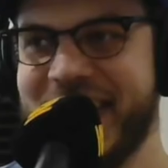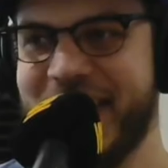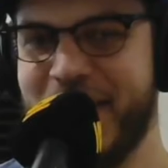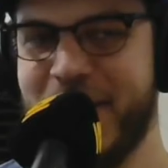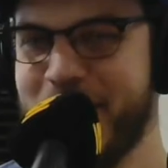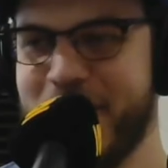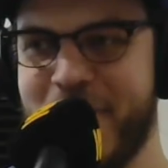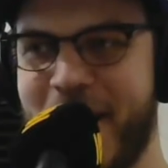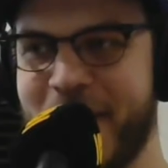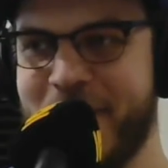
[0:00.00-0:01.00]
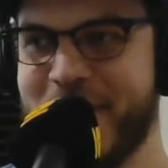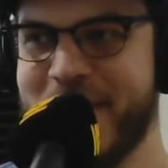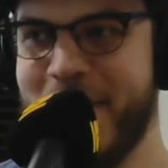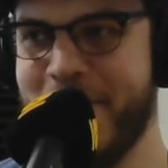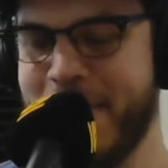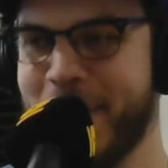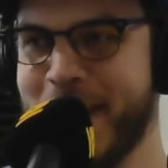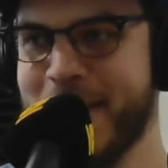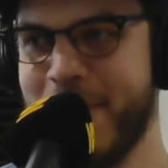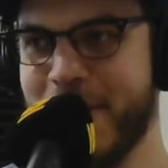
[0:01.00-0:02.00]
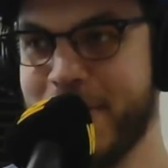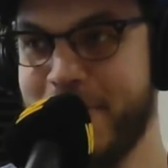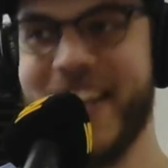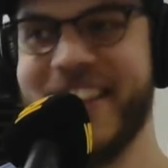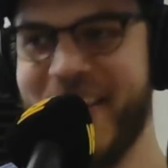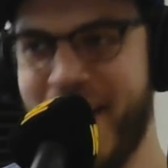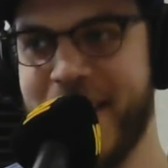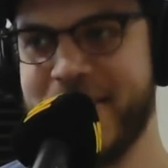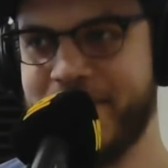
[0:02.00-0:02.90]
They're a little too hard for some people, I suppose, but they're awesome.